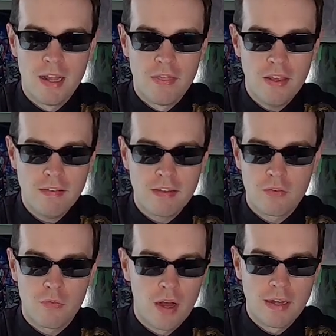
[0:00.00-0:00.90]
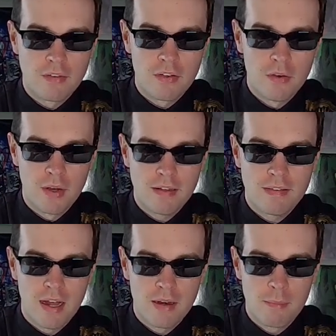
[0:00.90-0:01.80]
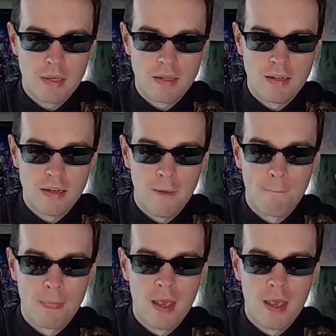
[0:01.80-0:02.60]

this is fine too. It's not a big deal.